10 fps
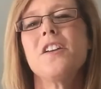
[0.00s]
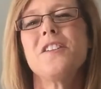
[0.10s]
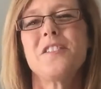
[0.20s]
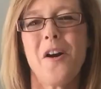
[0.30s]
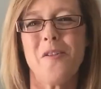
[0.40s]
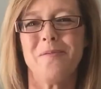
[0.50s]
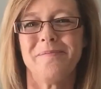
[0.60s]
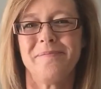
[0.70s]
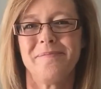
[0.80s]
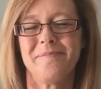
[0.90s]
So,
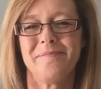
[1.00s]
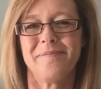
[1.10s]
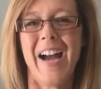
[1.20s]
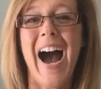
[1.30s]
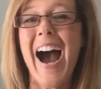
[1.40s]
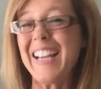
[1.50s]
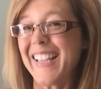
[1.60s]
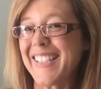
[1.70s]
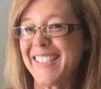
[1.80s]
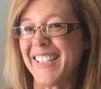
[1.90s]
I'd
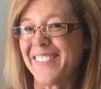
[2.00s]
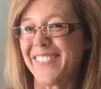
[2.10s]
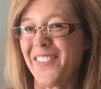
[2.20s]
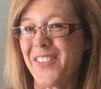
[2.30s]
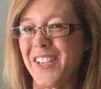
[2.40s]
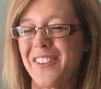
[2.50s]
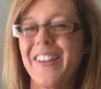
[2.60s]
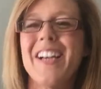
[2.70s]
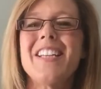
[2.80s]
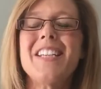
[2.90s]
like to hear from you.
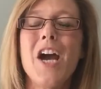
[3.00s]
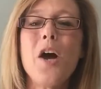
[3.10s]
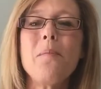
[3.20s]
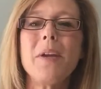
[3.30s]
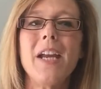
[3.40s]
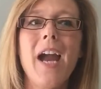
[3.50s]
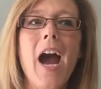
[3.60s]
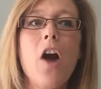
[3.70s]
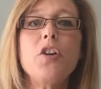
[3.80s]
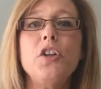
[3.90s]
Tell me
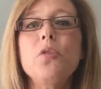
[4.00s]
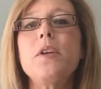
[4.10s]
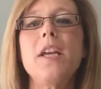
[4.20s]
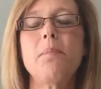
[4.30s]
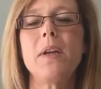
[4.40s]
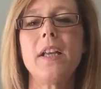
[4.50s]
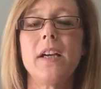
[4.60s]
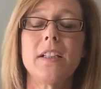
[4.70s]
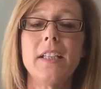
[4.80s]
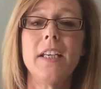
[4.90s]
how you keep
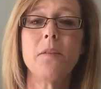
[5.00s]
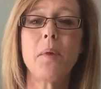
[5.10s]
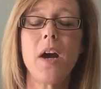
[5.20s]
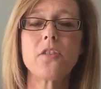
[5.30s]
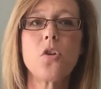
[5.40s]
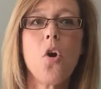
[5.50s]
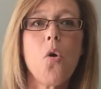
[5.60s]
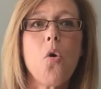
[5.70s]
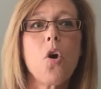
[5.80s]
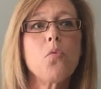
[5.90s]
a clean inbox,
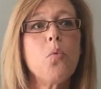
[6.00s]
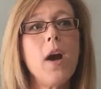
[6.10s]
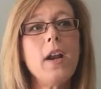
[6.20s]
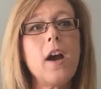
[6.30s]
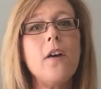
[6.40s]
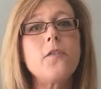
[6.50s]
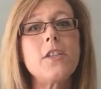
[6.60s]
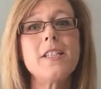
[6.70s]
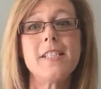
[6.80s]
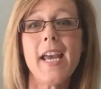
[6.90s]
or what of
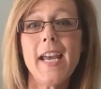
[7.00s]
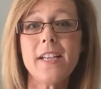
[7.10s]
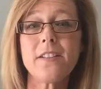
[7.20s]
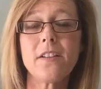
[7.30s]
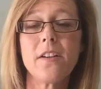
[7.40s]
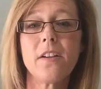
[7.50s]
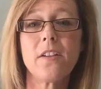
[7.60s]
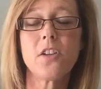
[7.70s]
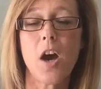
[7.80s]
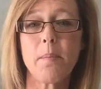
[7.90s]
today's
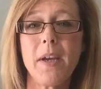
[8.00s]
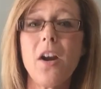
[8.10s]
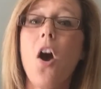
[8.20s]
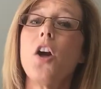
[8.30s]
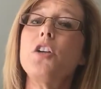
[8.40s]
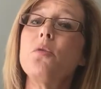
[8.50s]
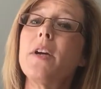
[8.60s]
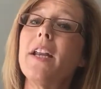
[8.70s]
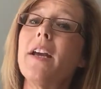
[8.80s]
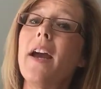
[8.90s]
topic are you
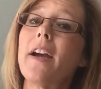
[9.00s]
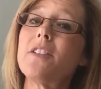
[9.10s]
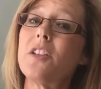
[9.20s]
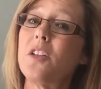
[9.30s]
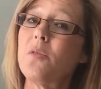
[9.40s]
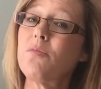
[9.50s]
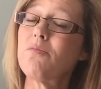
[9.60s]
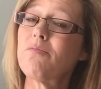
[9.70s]
going to execute?